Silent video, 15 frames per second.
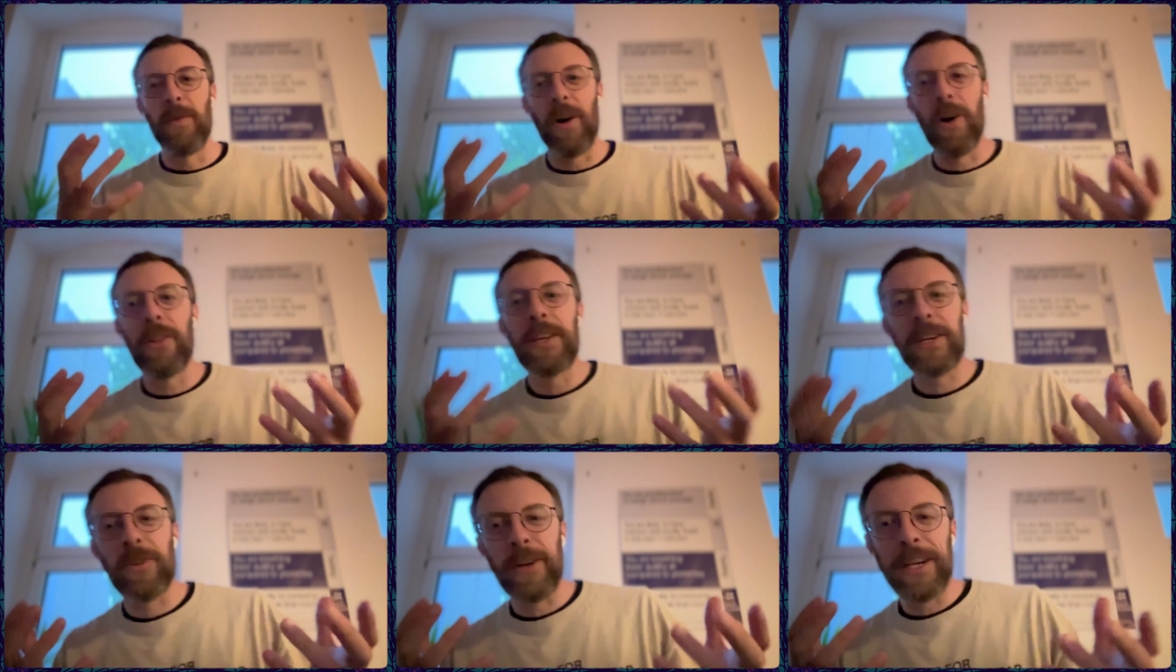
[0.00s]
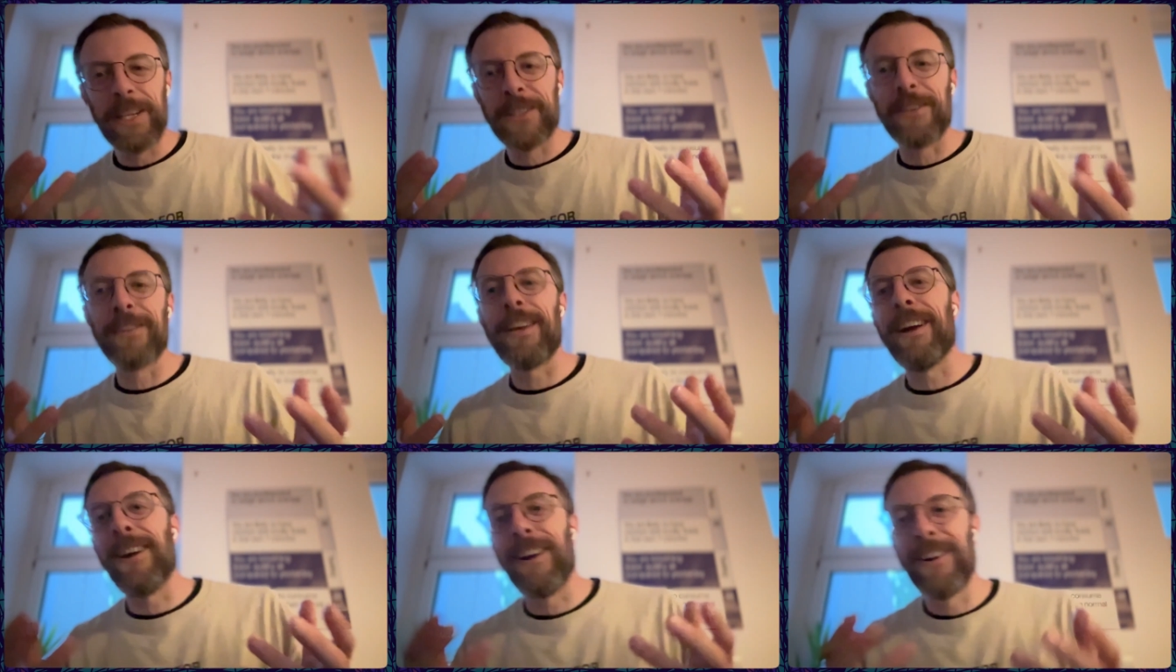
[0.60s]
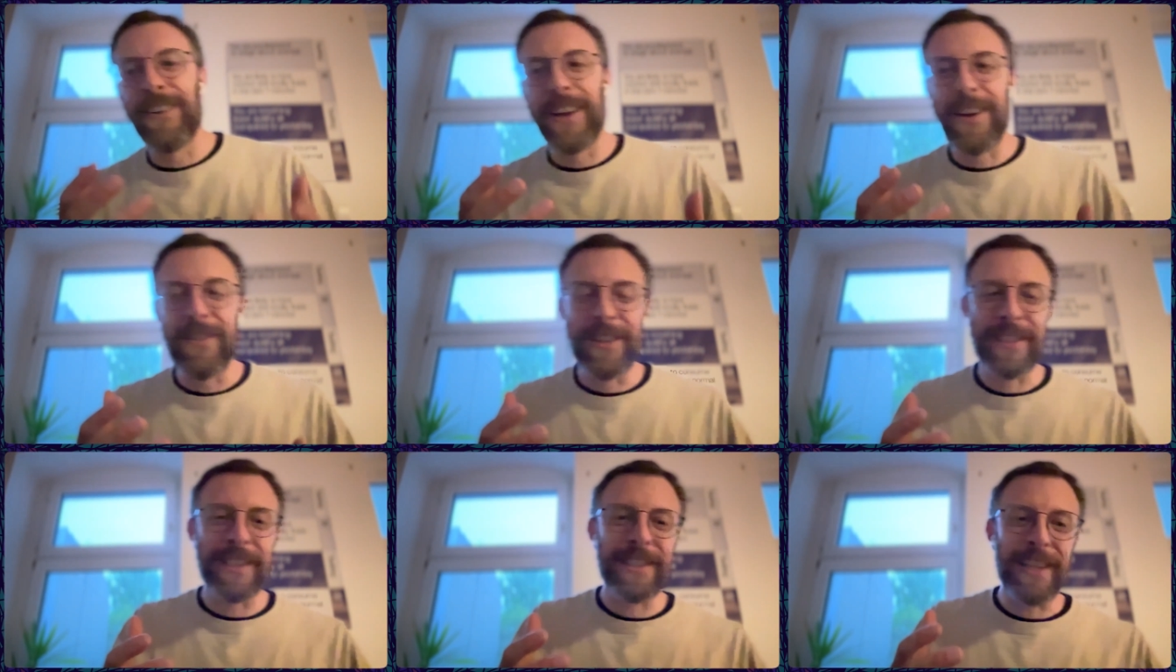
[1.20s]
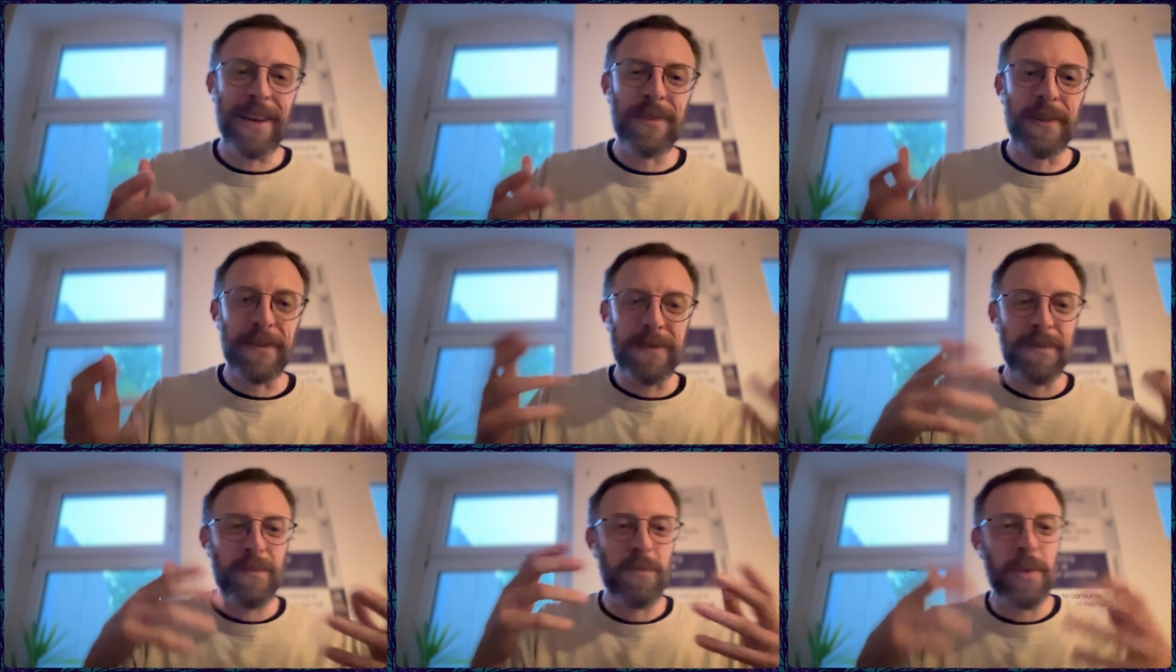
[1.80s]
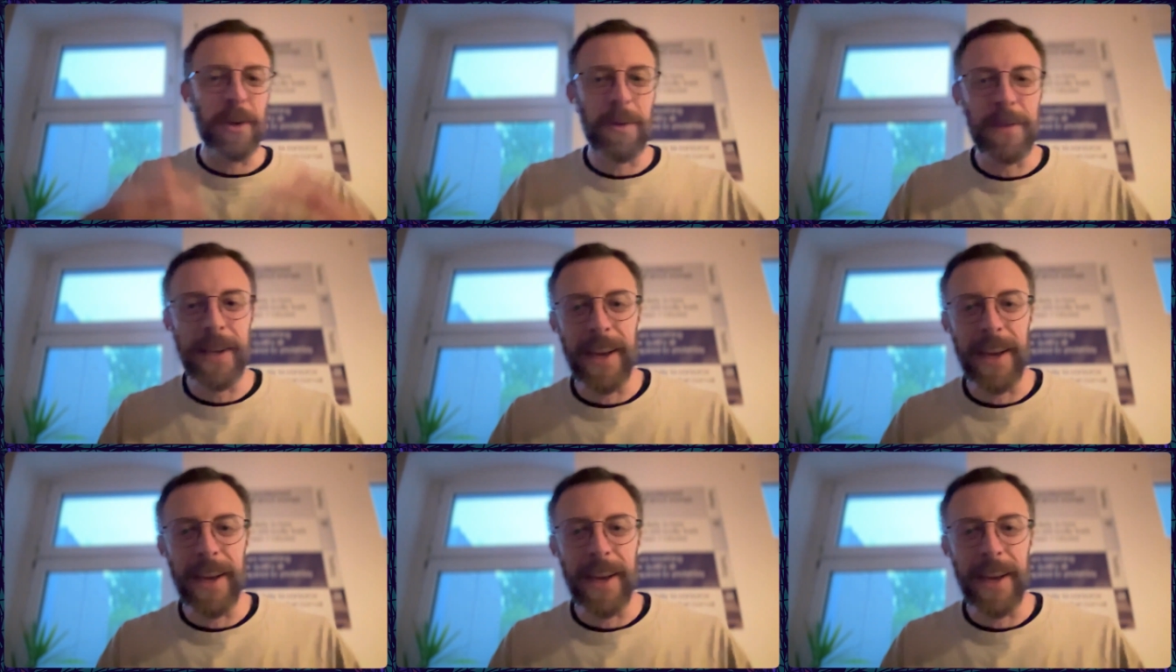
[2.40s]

All the ingredients are there, right? It's just time to put them